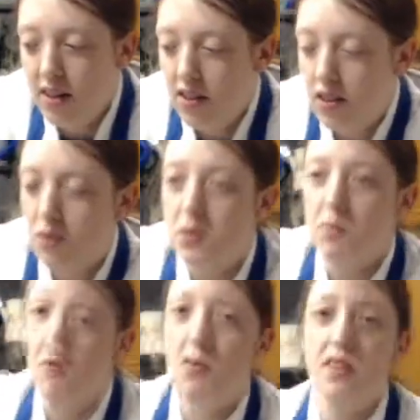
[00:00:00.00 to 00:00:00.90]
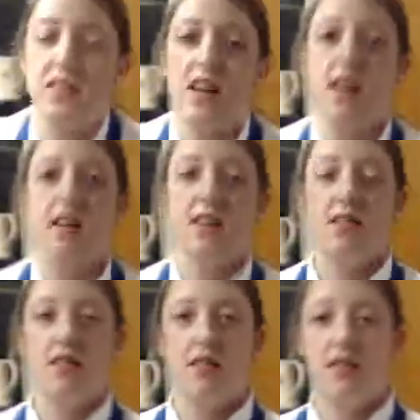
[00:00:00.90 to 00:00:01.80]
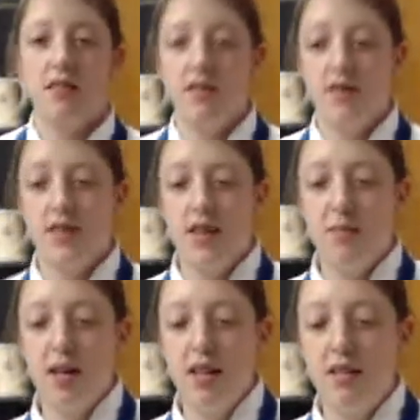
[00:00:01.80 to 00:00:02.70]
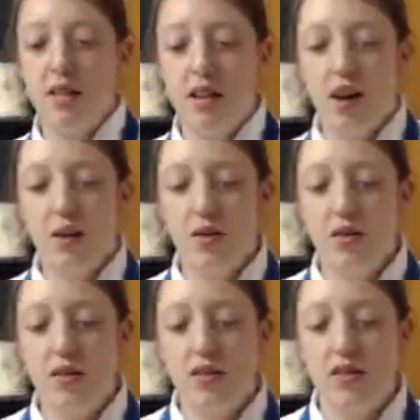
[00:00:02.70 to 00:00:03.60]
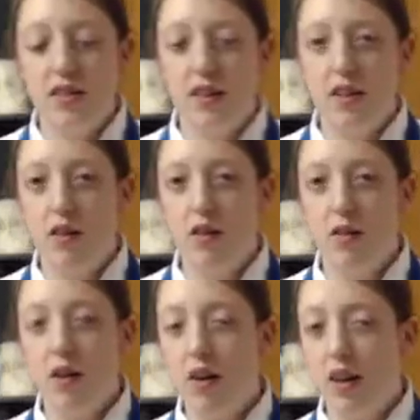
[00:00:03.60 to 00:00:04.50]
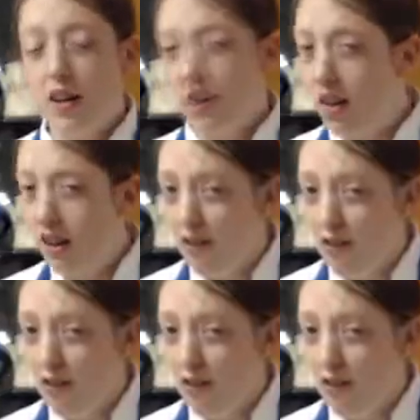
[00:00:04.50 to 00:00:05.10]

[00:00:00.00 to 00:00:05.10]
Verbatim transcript: She was more excited to see me than I was to see her, oddly enough.